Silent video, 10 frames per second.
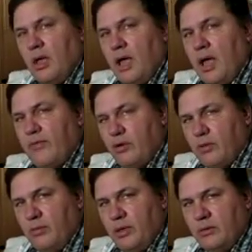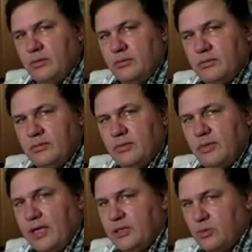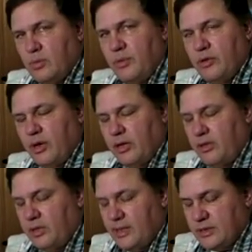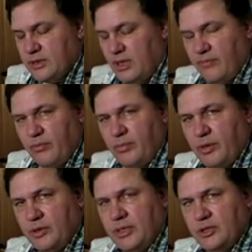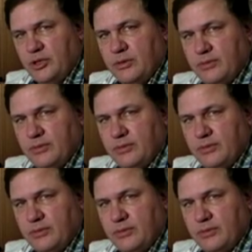Have a good meal. Thanks, and we'll be talking to you next time from Barry's Kitchen.